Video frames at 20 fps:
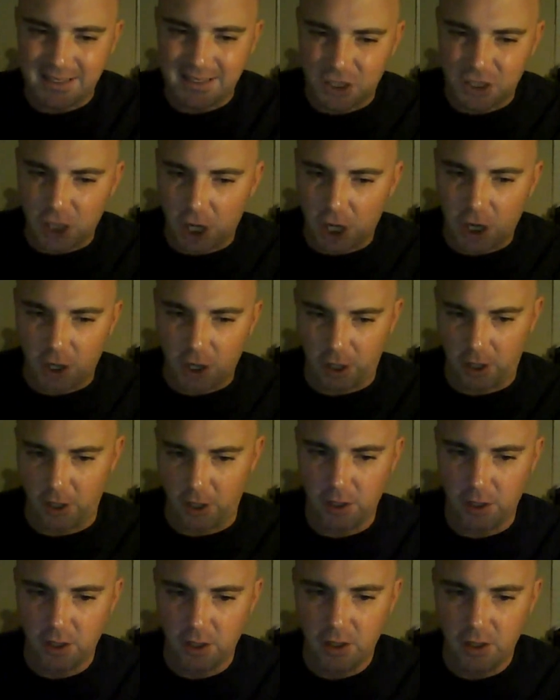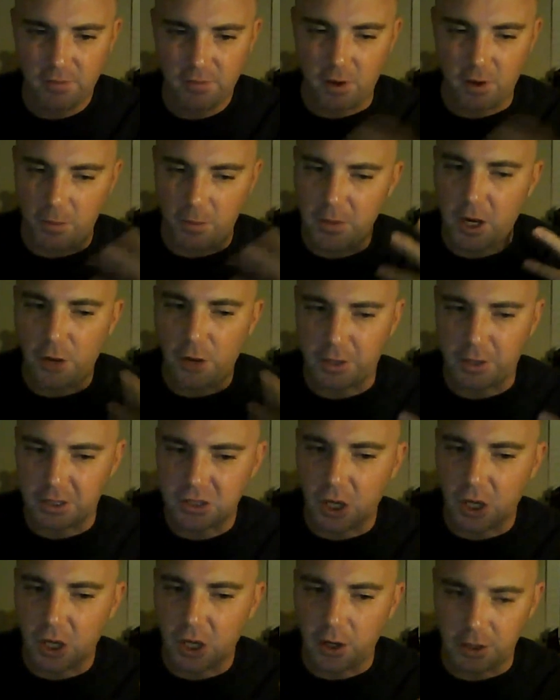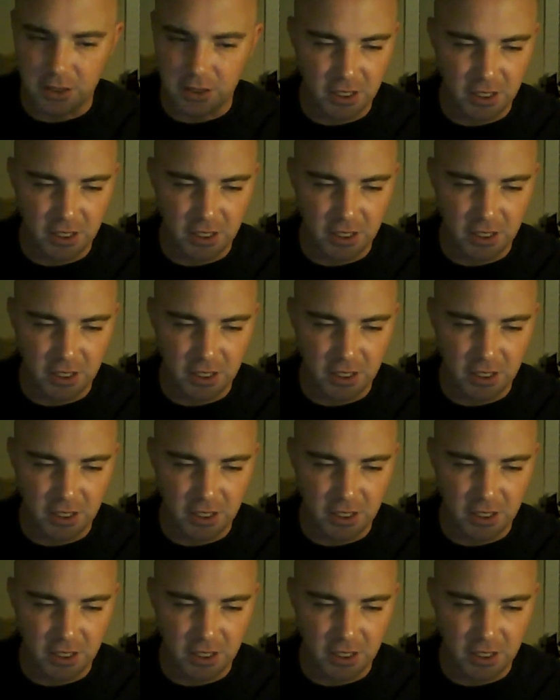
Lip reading: guitar from the other guitars.